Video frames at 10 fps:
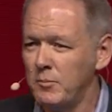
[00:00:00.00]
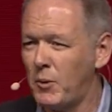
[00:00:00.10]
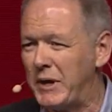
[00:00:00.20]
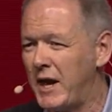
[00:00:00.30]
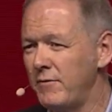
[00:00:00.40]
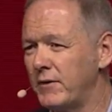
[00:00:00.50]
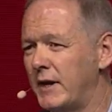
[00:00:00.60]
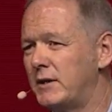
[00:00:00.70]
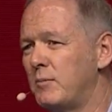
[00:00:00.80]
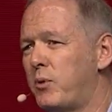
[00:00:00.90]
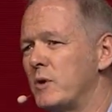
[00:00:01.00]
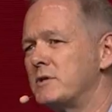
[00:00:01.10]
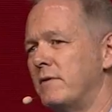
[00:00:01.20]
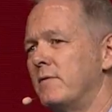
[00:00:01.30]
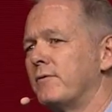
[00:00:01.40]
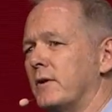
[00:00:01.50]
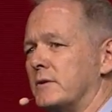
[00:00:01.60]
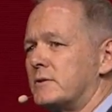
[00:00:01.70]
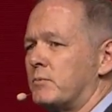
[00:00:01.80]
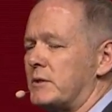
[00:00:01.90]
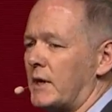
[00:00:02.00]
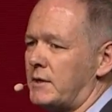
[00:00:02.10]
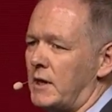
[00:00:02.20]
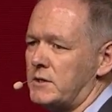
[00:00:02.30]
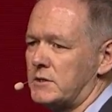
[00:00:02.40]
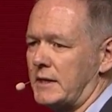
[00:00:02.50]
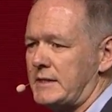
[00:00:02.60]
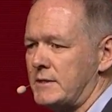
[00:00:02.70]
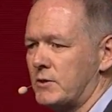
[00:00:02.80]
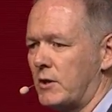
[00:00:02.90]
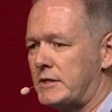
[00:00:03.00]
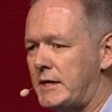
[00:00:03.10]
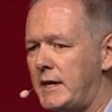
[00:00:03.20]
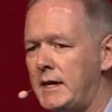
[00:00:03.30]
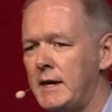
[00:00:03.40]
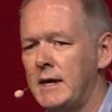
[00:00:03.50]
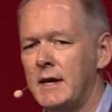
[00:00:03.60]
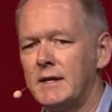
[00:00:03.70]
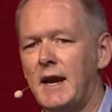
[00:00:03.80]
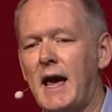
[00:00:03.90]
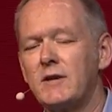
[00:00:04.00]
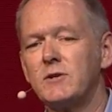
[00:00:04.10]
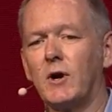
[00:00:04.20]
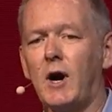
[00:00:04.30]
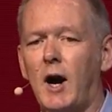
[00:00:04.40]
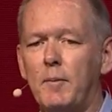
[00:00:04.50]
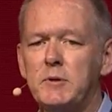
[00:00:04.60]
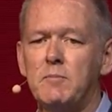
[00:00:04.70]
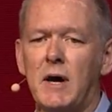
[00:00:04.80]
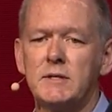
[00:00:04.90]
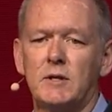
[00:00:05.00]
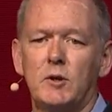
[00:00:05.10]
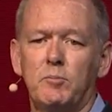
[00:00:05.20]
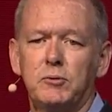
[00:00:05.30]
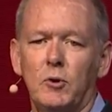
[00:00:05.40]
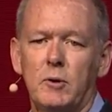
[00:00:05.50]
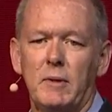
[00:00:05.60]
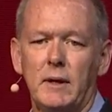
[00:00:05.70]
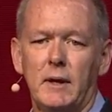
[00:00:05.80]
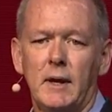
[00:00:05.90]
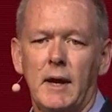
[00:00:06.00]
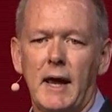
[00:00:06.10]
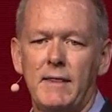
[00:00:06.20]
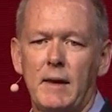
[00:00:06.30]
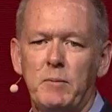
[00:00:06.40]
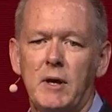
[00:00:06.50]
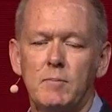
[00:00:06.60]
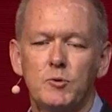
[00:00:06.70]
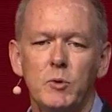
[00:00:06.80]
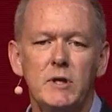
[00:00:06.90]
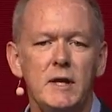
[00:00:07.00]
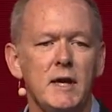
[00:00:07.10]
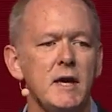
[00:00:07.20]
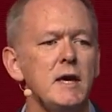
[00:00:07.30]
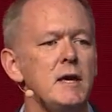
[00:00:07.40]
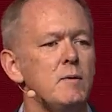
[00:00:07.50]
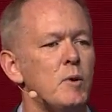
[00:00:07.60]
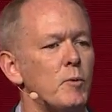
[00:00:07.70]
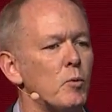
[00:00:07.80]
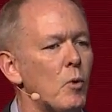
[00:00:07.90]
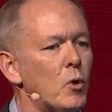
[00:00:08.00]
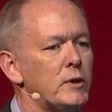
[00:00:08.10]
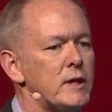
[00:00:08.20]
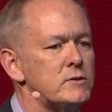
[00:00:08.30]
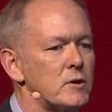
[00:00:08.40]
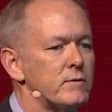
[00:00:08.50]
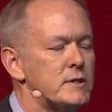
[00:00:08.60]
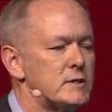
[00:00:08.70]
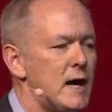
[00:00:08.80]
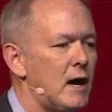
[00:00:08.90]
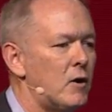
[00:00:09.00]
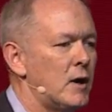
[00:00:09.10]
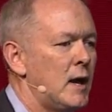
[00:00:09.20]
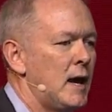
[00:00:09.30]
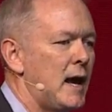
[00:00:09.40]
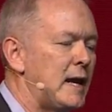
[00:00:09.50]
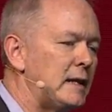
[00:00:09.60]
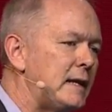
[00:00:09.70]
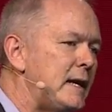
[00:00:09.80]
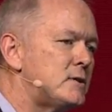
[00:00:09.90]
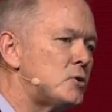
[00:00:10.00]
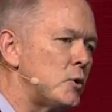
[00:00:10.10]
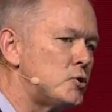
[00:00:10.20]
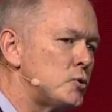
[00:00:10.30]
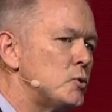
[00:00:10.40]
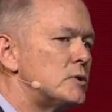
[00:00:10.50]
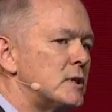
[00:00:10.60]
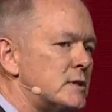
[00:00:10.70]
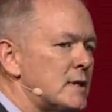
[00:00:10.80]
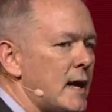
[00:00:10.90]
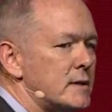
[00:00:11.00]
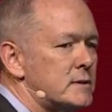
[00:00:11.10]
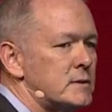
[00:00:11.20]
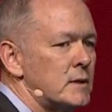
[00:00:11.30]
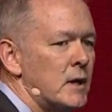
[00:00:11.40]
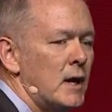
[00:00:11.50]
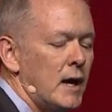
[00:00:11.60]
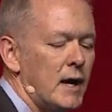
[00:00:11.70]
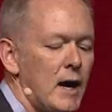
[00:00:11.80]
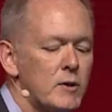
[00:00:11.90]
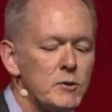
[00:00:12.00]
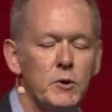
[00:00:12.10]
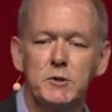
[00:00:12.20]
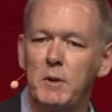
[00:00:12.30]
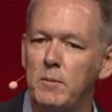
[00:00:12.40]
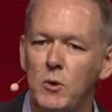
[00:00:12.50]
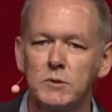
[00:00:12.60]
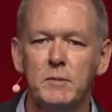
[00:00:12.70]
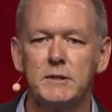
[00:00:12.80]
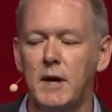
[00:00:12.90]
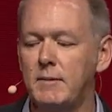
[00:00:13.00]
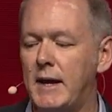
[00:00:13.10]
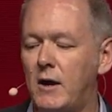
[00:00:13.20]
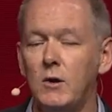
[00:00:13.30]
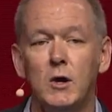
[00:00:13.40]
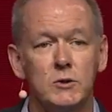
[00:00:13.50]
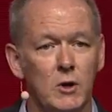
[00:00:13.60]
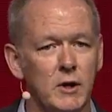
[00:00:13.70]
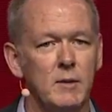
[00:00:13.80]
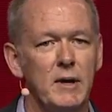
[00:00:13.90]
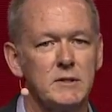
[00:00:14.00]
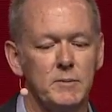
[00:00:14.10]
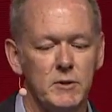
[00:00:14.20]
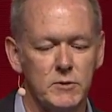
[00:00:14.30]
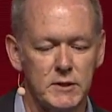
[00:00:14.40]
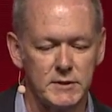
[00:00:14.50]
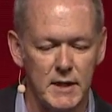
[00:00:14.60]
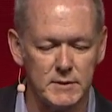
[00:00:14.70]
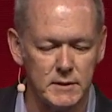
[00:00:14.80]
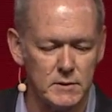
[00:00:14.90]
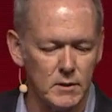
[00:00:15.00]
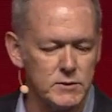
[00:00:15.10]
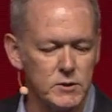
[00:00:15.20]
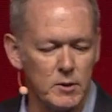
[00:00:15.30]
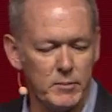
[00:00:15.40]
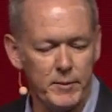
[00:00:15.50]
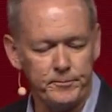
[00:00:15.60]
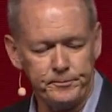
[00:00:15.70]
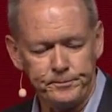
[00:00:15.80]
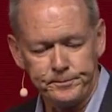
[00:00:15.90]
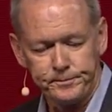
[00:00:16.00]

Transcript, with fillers: But we can't forget the importance of inference with technologies like TensorRT that actually are optimizing the deployment, and that becomes really key when we're rolling these services out, and it leads to a true success. And I actually want to spend the most of my time now talking about some of those successes. So let's jump in.